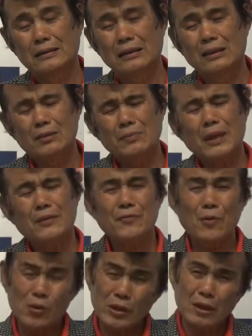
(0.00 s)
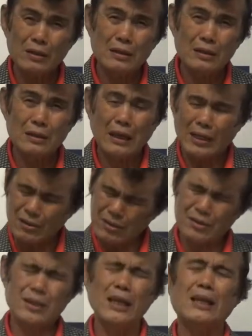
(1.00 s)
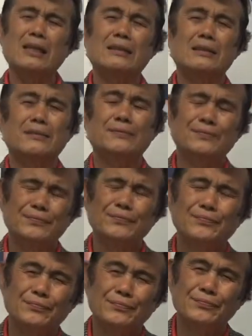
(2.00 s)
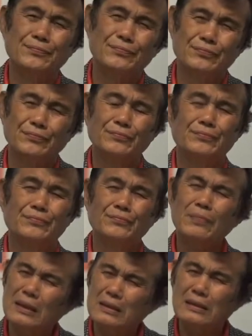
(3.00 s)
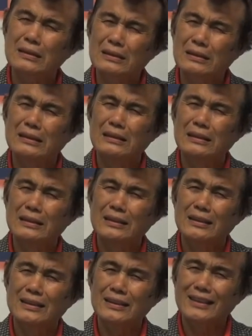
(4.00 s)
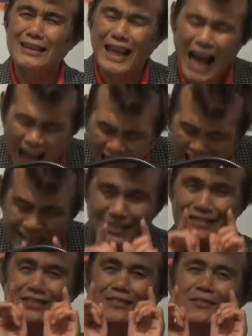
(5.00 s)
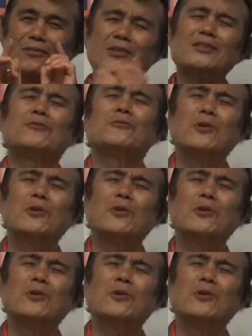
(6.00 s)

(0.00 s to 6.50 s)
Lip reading: to. You may fall down. I understand. But God, what